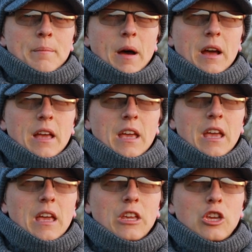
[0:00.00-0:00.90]
but
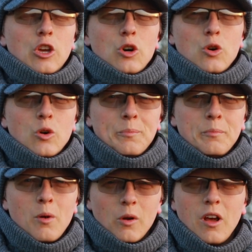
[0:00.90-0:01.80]
you're
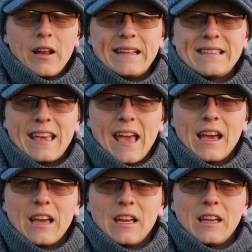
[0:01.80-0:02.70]
more likely to get
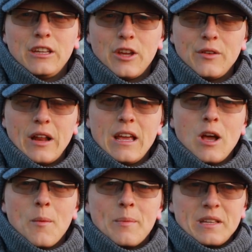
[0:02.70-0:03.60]
unique
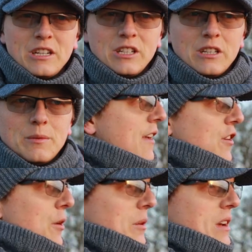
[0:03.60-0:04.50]
compositions.
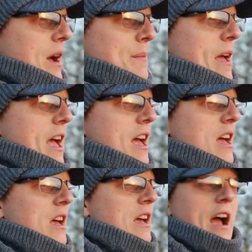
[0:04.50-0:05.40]
If you were to come here
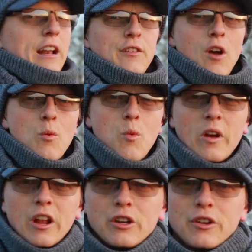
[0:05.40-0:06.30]
and you've got a
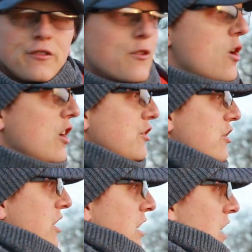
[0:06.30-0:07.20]
100-400,